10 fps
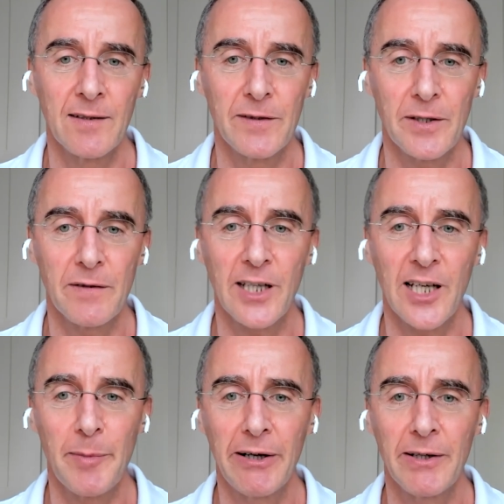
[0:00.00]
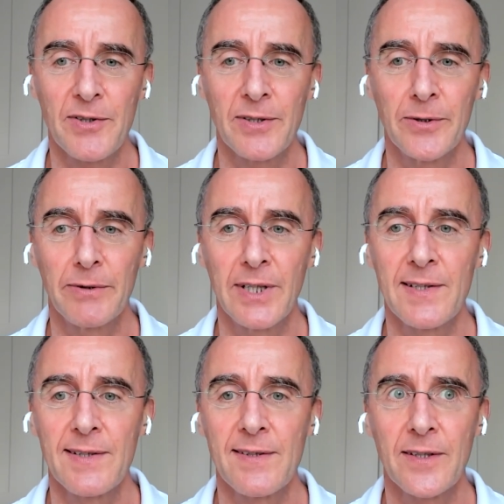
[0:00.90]
voted for gay marriage and all the
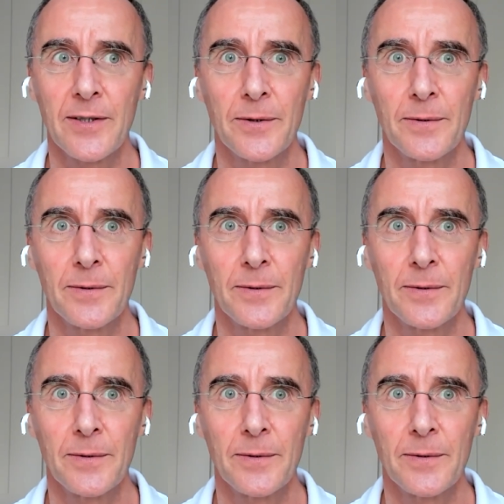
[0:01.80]
rest. So,